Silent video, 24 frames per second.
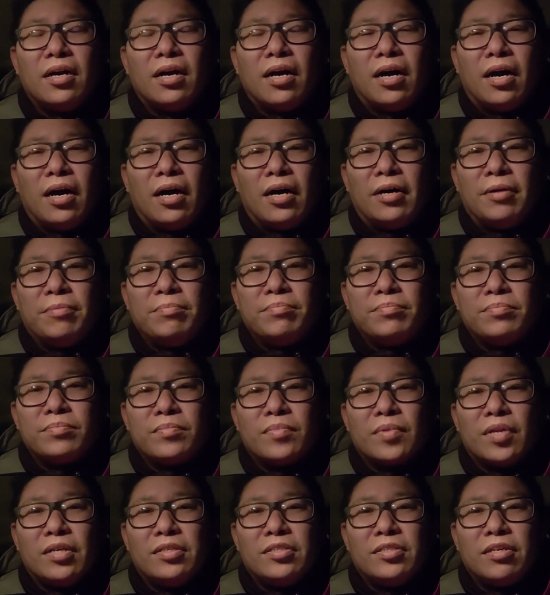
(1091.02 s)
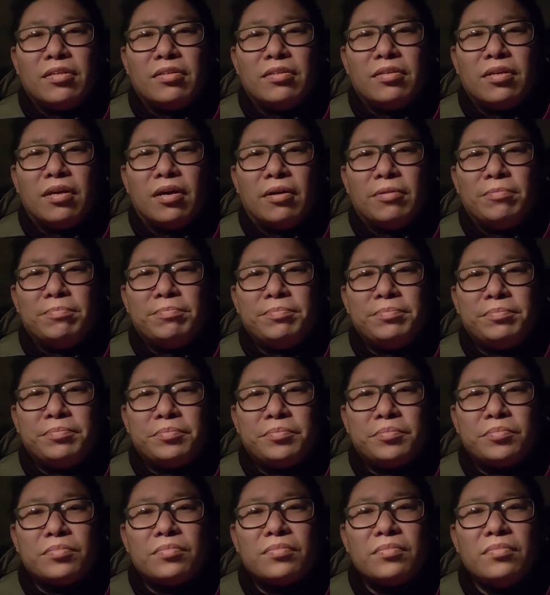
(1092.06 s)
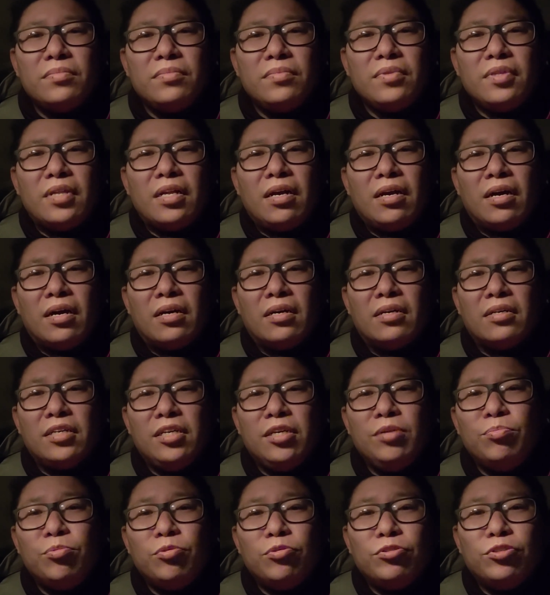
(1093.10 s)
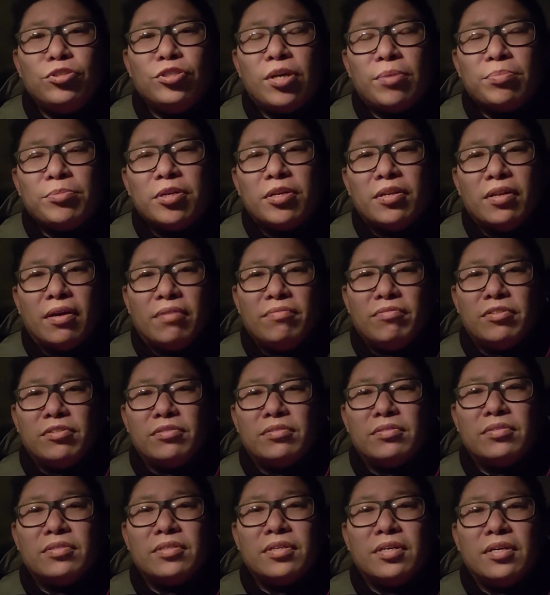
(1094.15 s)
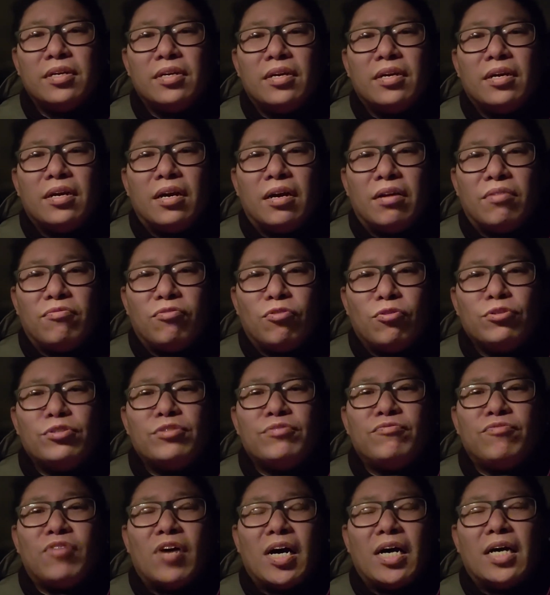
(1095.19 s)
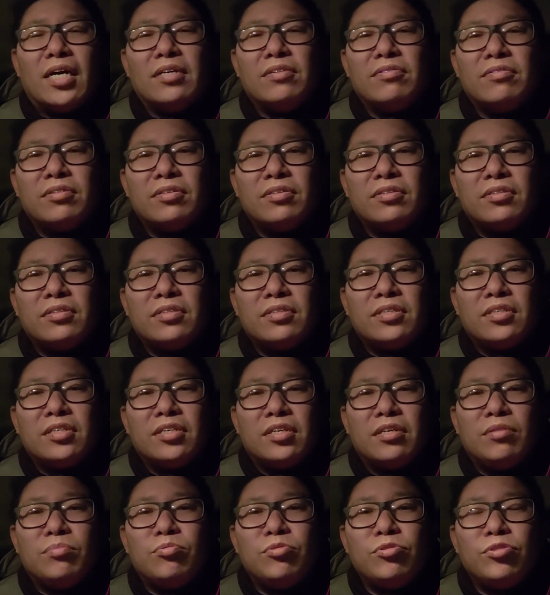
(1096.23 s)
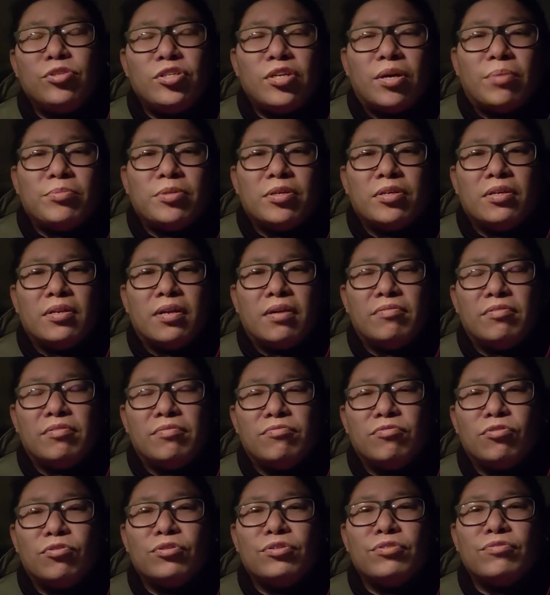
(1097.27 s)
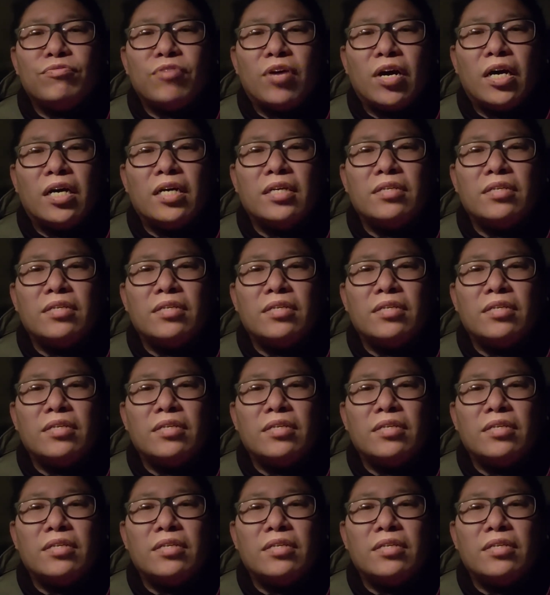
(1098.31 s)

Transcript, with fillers: Um, it's in um, uh, Hebrews chapter 11, uh, verse 5. Hebrews chapter 11, verse 5.